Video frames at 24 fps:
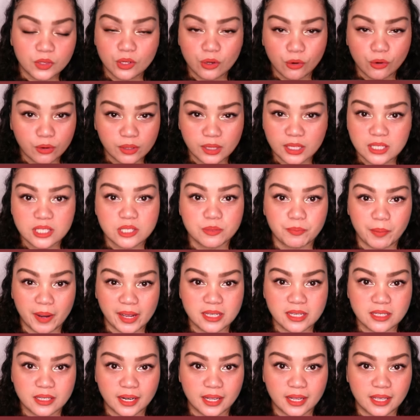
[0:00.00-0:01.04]
or that
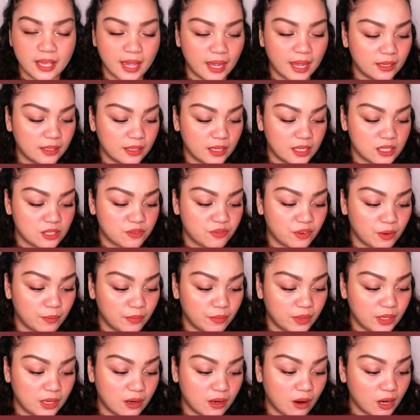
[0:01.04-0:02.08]
spice that I get is from
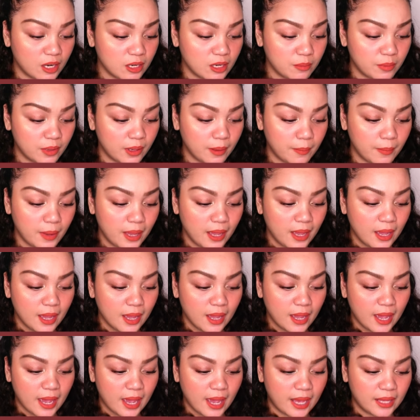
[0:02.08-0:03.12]
the Cardamom
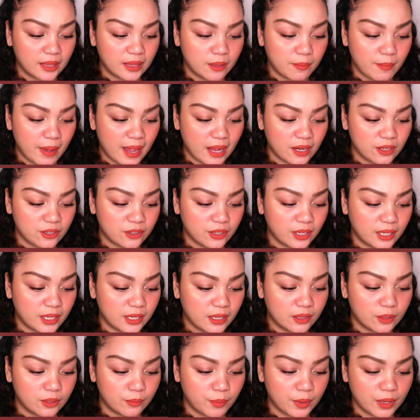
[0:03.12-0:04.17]
and the Mandarin
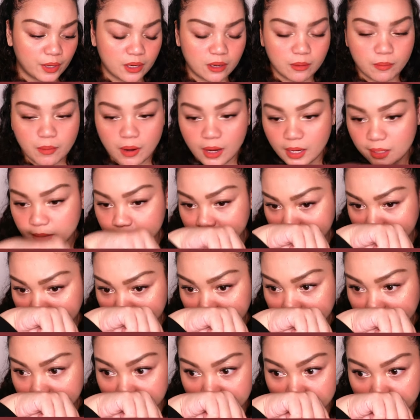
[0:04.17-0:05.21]
and the Bergamot.
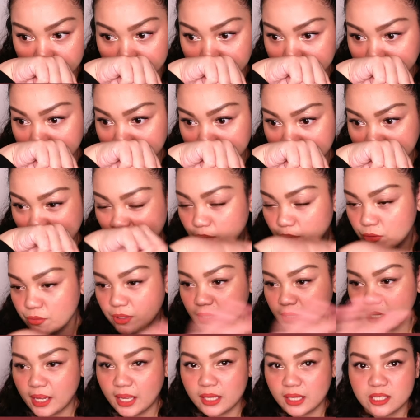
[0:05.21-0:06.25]
I don't
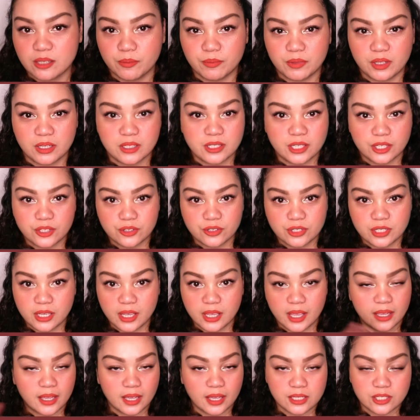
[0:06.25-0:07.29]
really get something
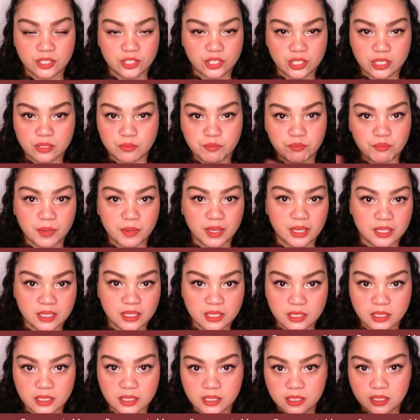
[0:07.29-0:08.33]
citrusy. I guess it just
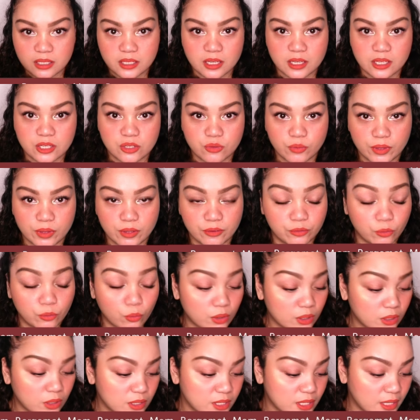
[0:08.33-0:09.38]
mixes with the
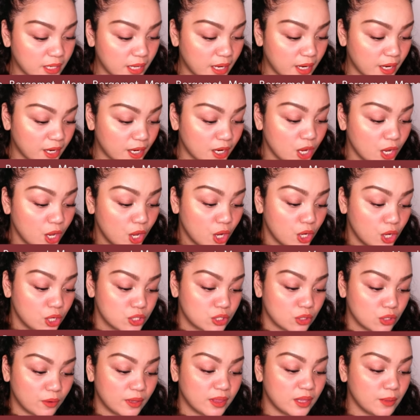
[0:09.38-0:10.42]
florals in here.
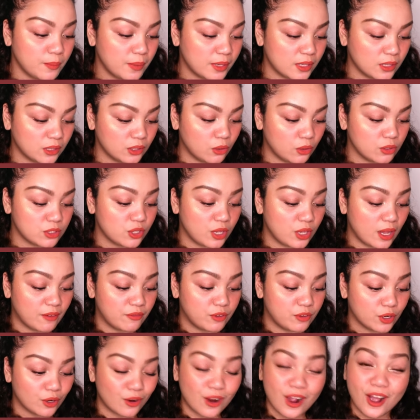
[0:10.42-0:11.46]
So in the middle notes, you have
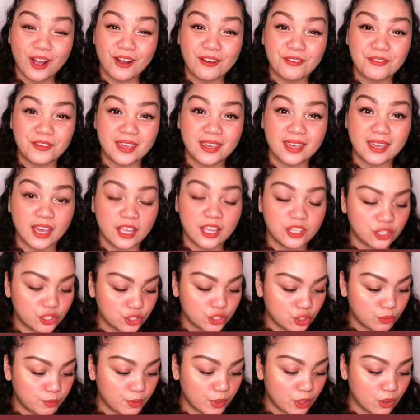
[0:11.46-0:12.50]
your coffee and your
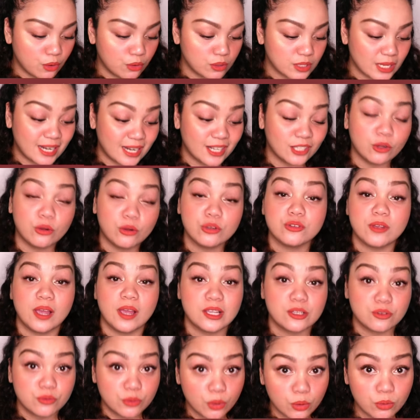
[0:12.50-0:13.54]
tuberose. And it also
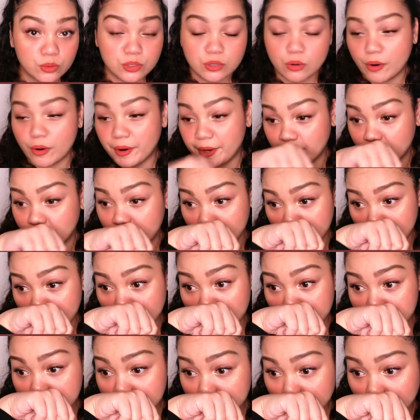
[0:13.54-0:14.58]
has rose oil.
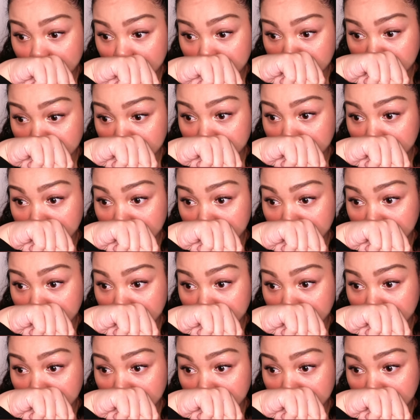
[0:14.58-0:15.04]
So